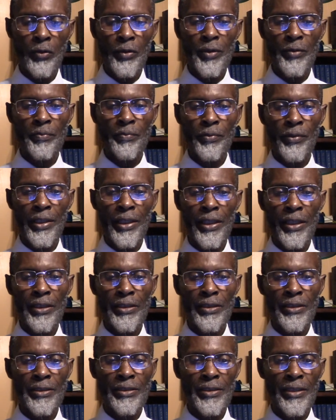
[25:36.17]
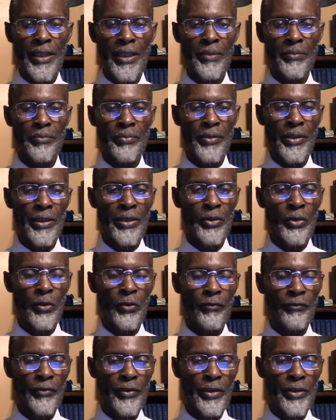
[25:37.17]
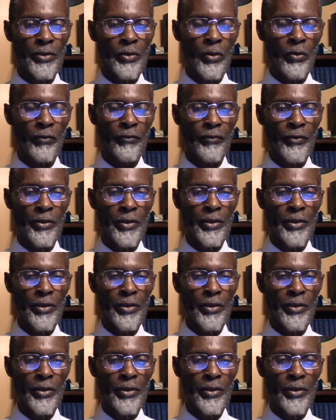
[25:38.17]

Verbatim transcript: with praying the same prayer over and over